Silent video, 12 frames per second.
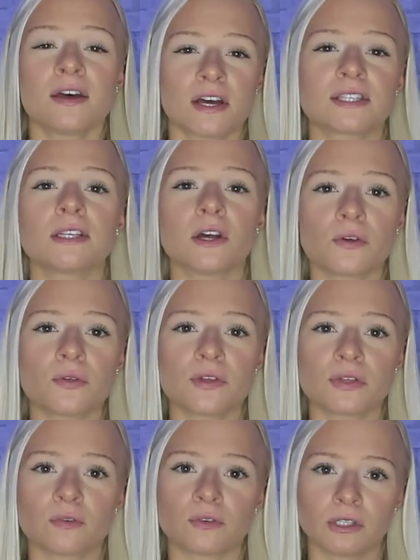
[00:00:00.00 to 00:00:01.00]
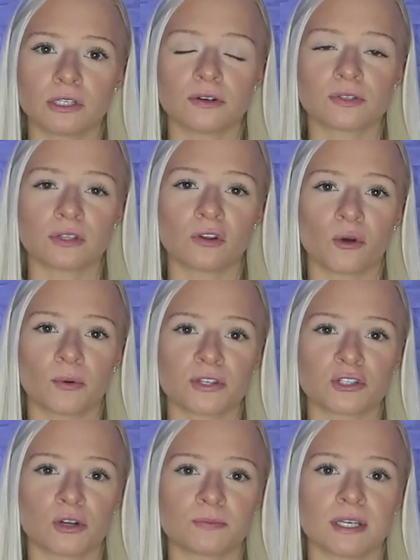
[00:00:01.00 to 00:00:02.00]
That's another thing that really goes along with
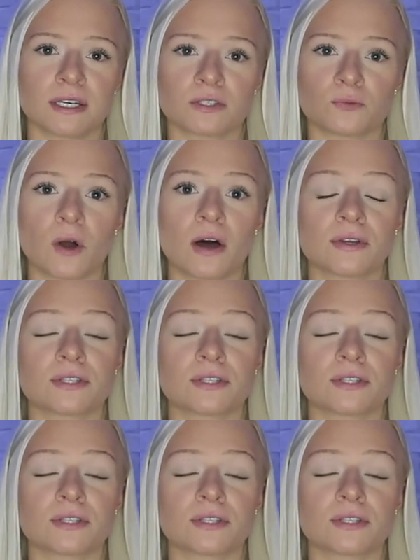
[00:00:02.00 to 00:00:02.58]
scripting as well,